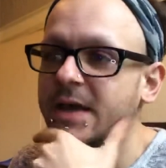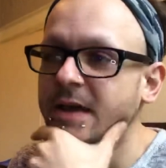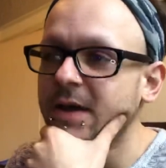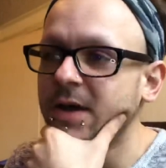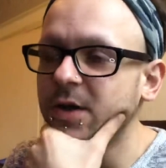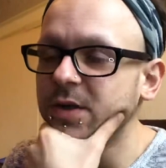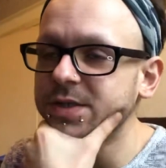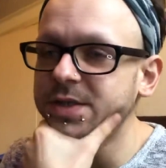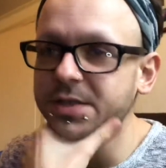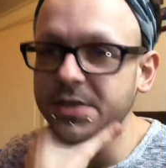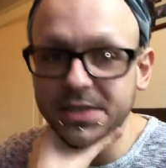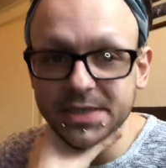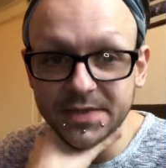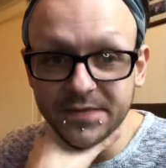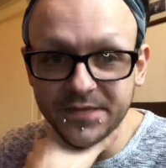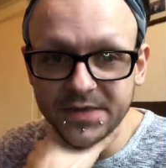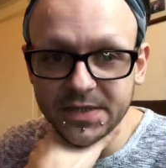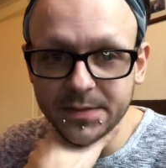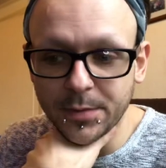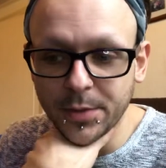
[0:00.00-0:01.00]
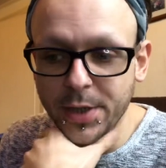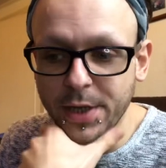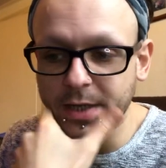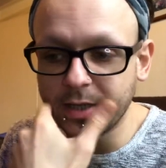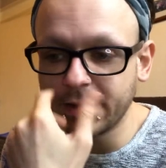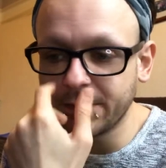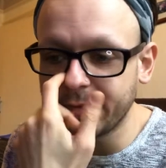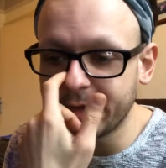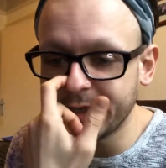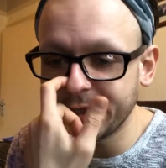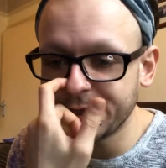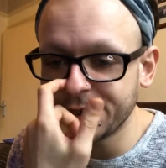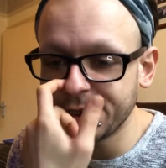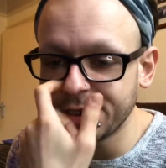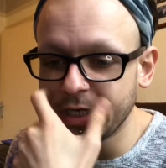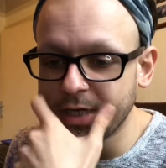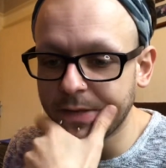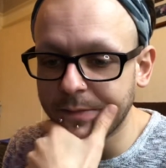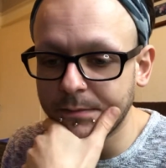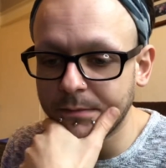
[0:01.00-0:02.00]
Also known as Invisible Girl, in which
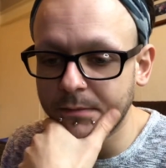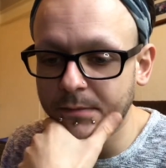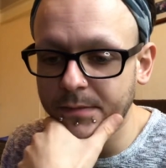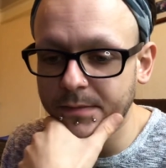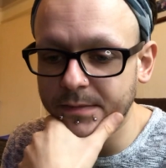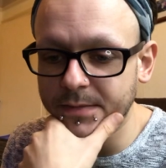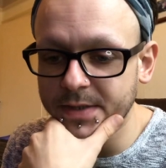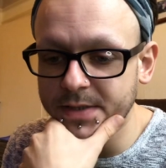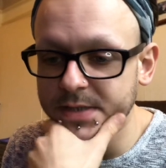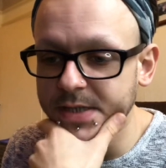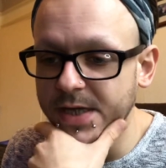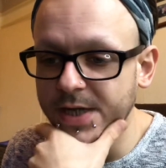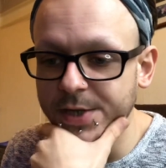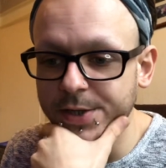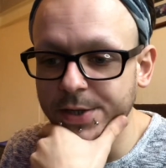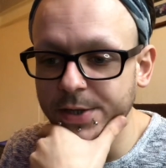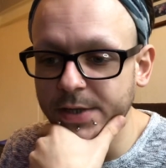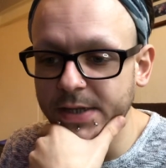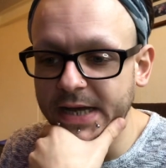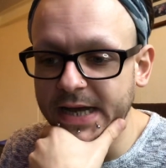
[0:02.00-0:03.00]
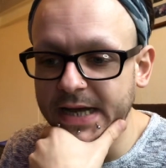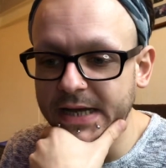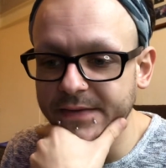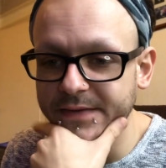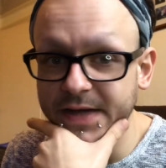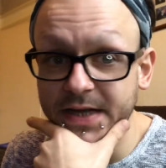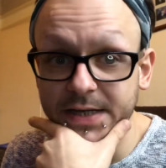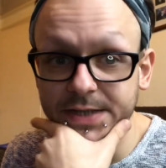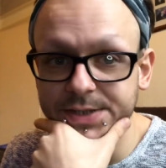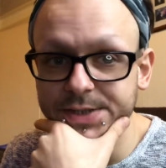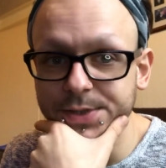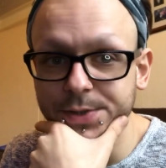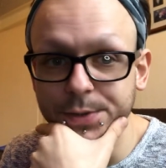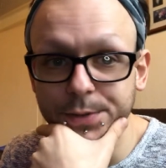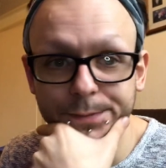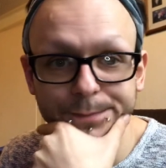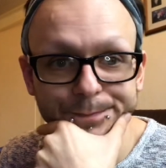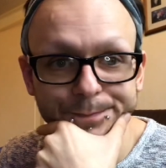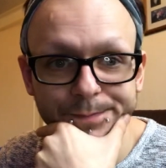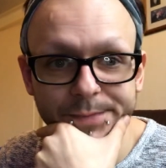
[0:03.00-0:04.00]
there's a girl at the high
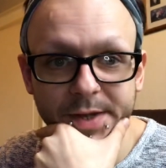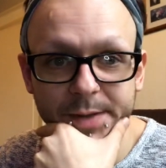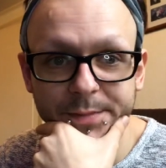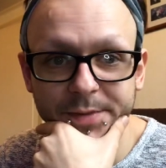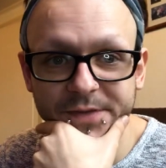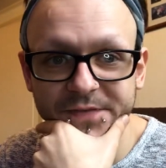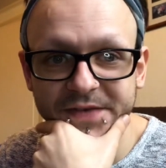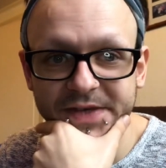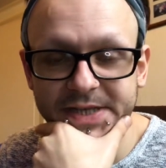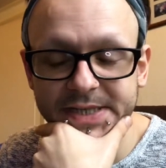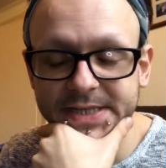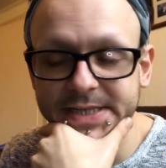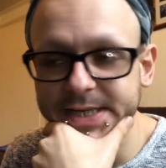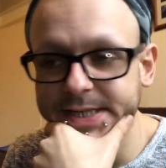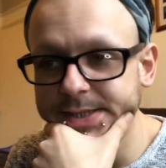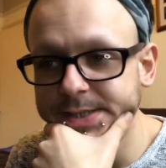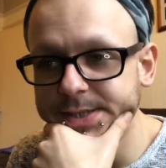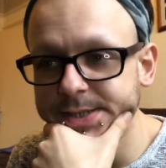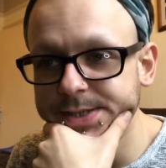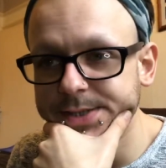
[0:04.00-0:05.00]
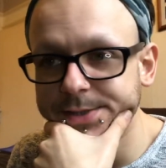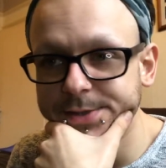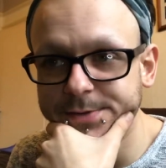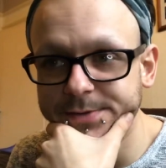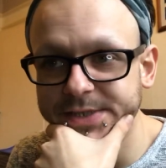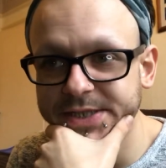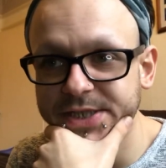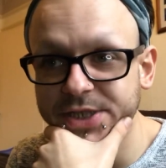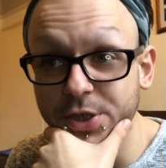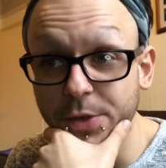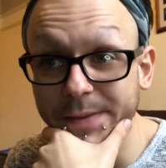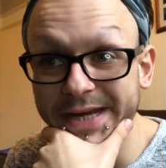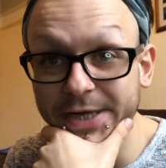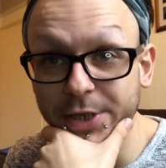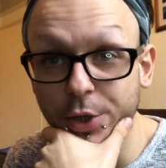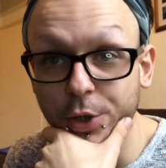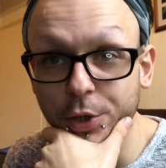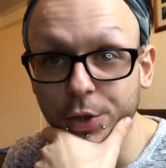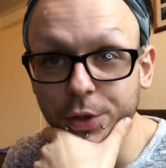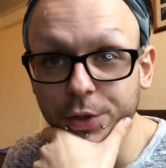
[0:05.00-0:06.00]
school that Buffy attends who is so
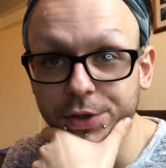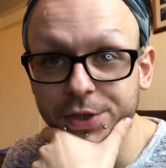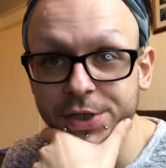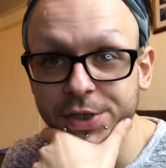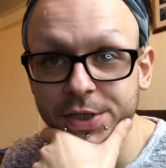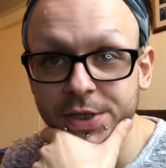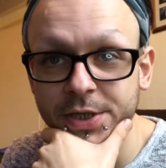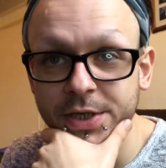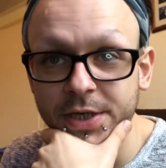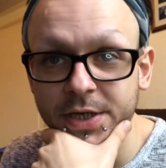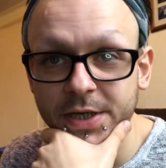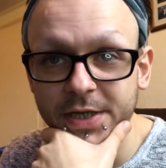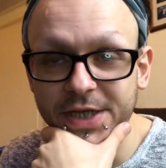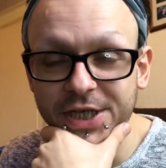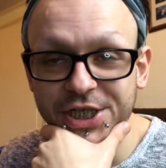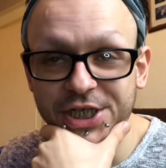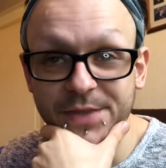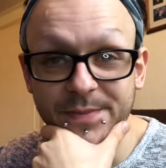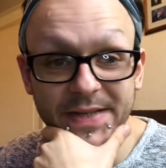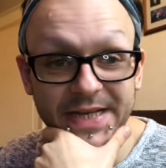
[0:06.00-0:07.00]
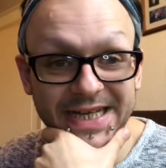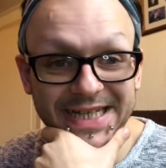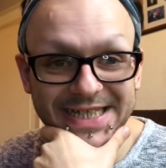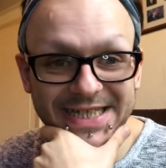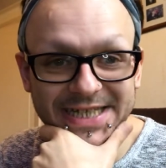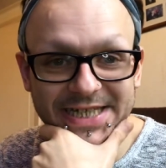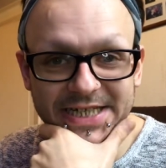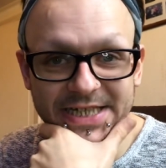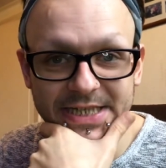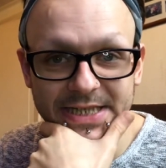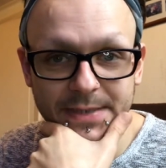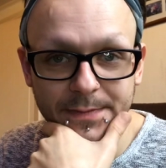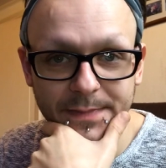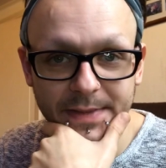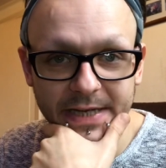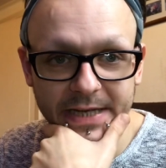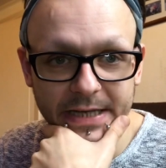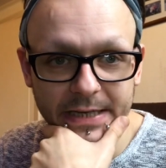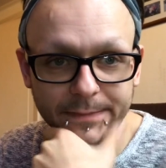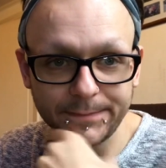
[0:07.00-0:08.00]
ignored that she begins to
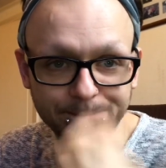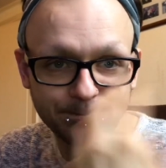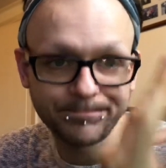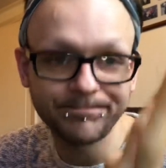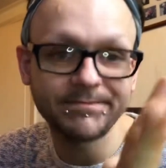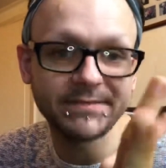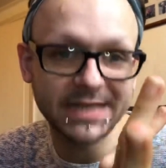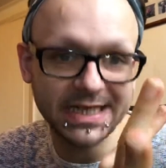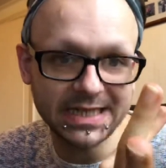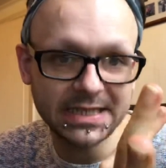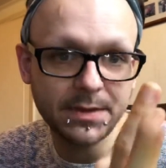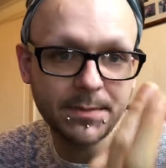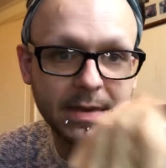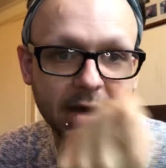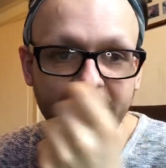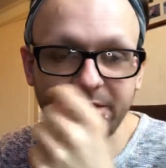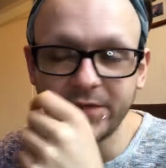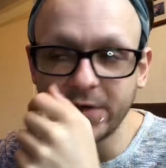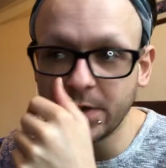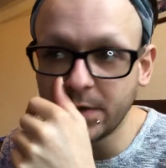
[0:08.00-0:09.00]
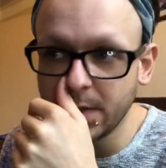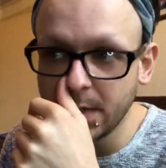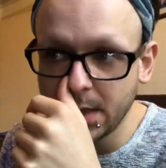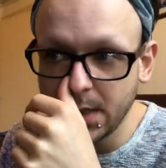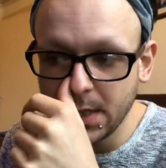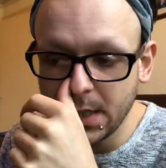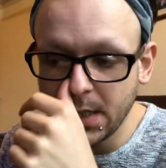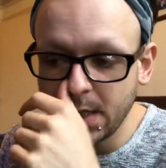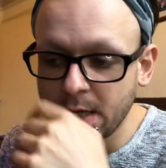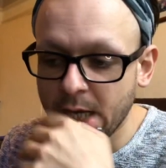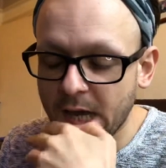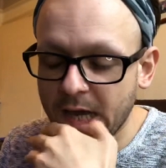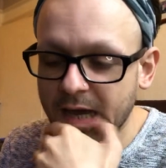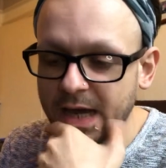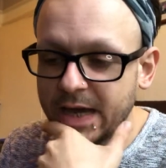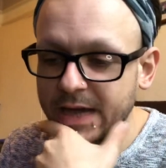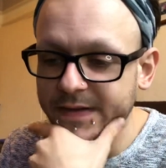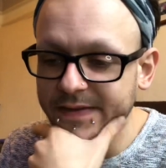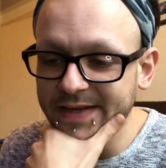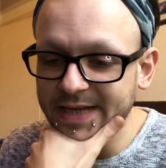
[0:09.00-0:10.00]
disappear. There's the metaphor.
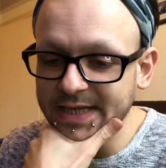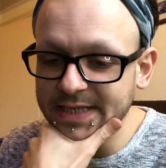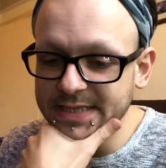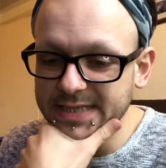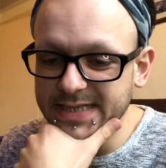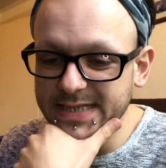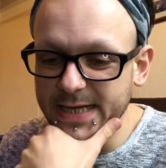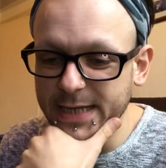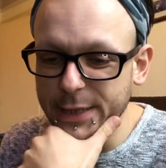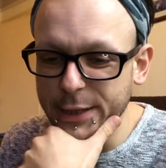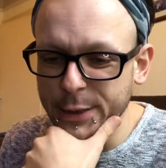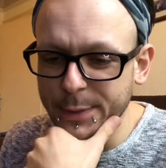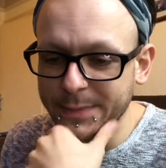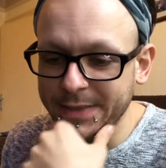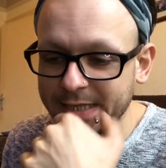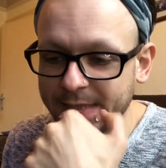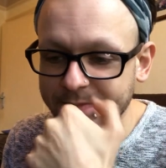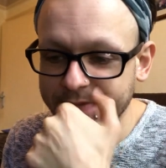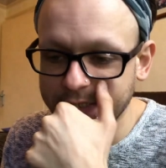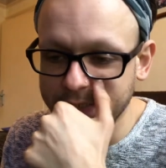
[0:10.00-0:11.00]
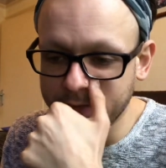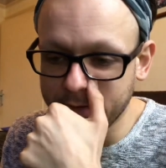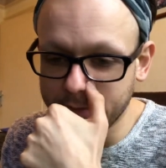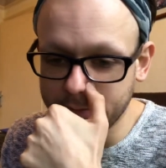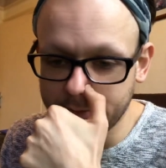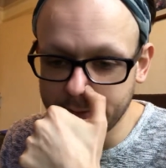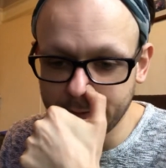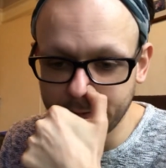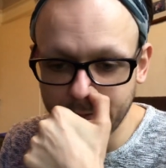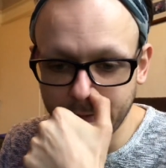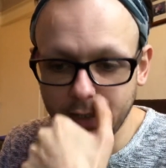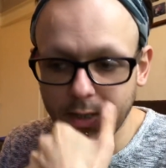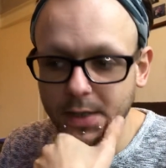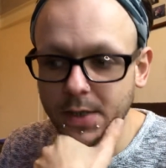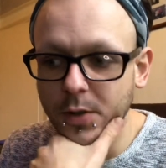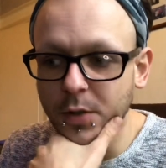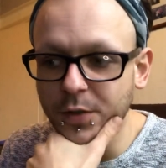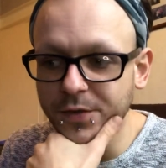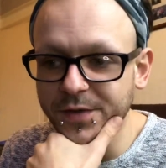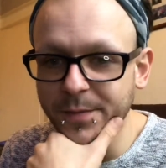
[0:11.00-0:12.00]
There's an episode
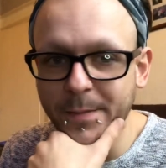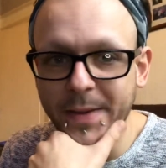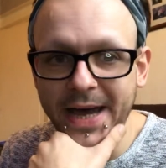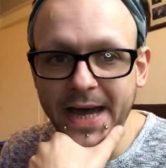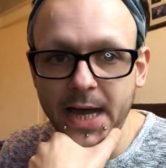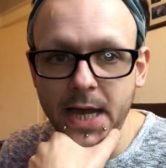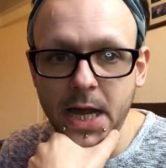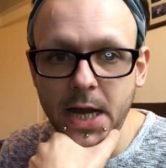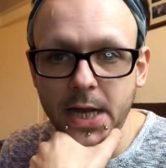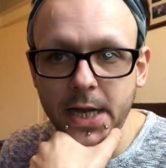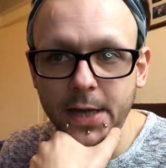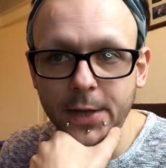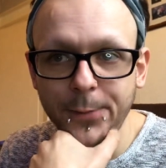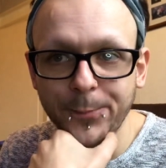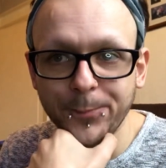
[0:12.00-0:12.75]
called The Pack,